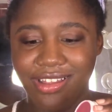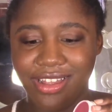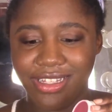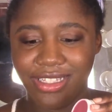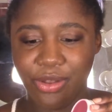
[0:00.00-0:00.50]

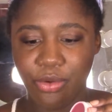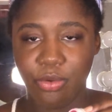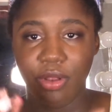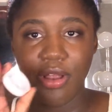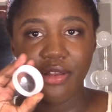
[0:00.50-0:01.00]
is so
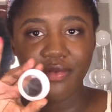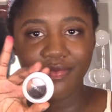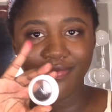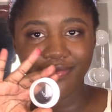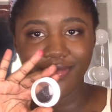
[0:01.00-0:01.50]
cool.
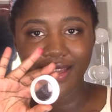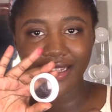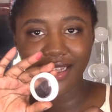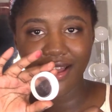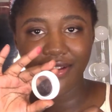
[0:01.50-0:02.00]

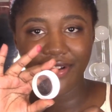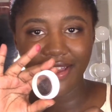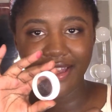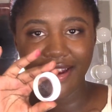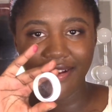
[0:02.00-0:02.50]
That's the color right
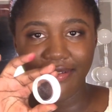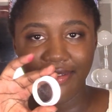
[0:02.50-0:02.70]
there.